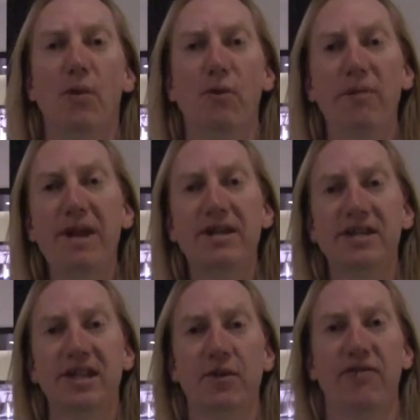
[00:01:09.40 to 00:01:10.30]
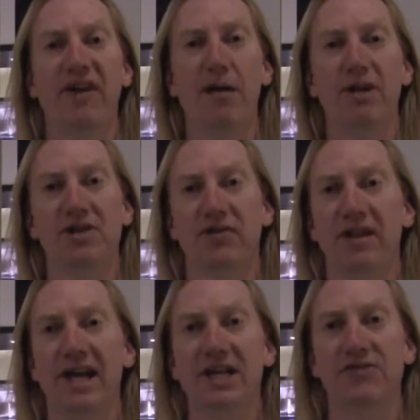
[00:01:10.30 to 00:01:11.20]
Well, we've been dealing with fabrics for
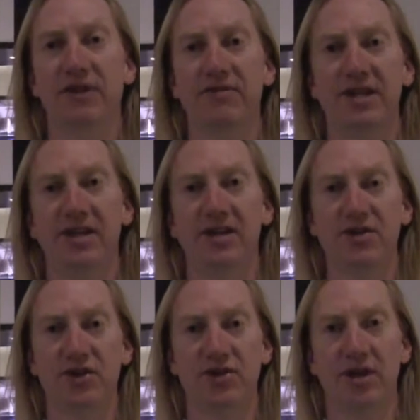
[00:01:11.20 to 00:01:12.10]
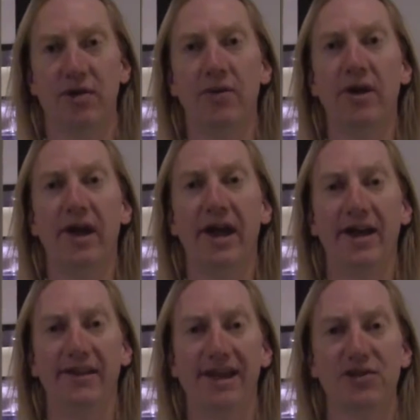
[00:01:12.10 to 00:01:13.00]
the last 15 years or so,
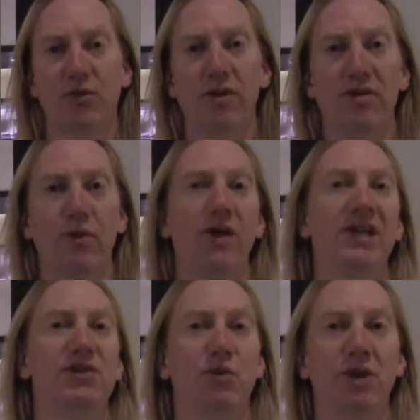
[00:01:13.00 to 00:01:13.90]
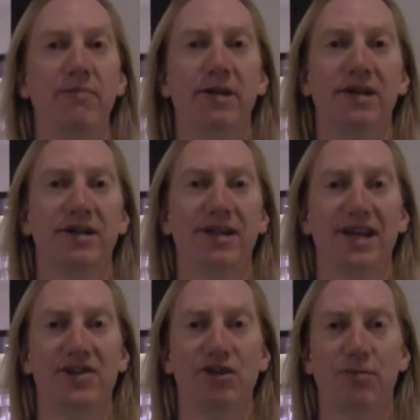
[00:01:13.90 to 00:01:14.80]
and that's one of the ways we build
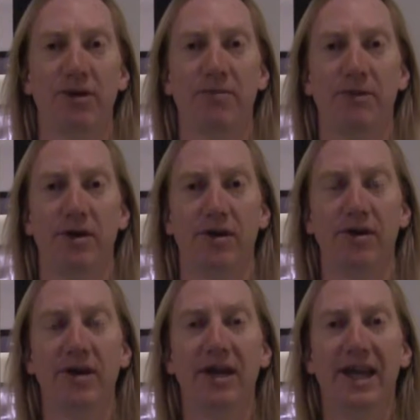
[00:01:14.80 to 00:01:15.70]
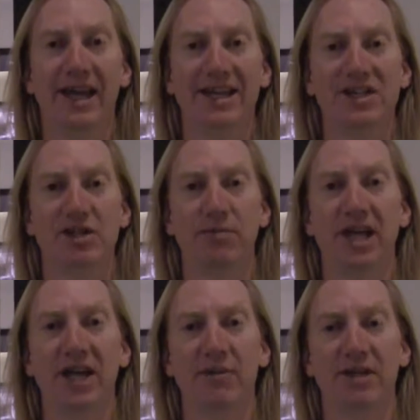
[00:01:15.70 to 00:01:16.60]
a supercomputer, is to
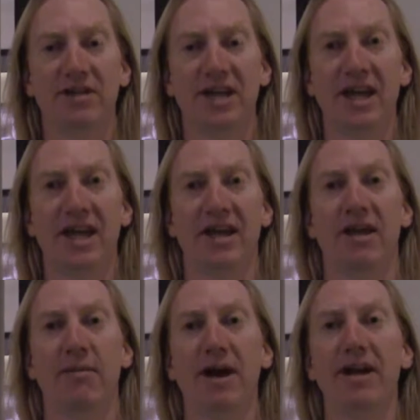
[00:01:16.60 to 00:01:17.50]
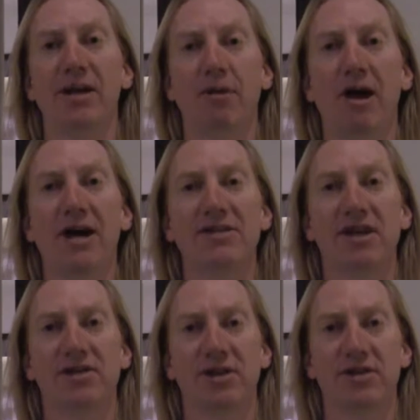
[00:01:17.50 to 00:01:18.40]
be able to take commodity
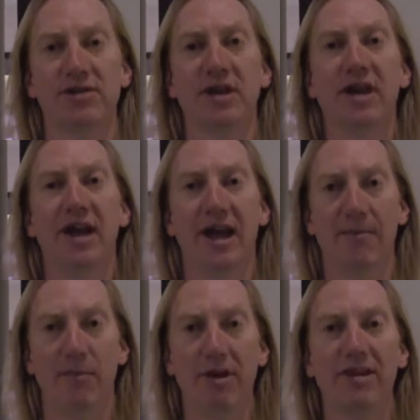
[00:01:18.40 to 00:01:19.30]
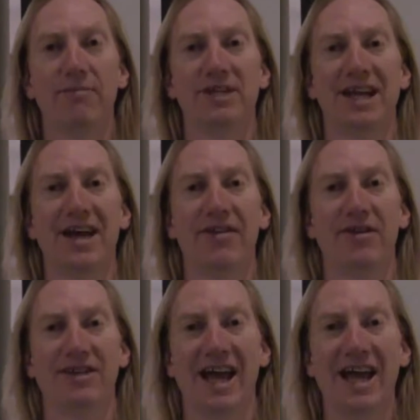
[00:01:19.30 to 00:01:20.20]
processors and bring them
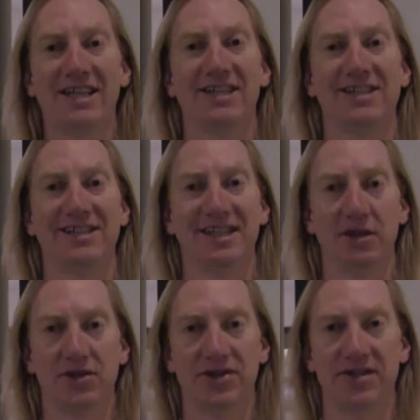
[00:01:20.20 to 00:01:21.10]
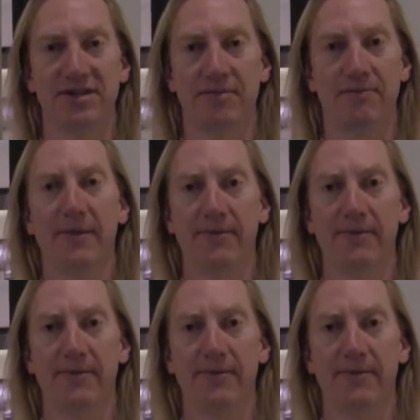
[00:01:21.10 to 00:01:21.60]
together to act as a single system.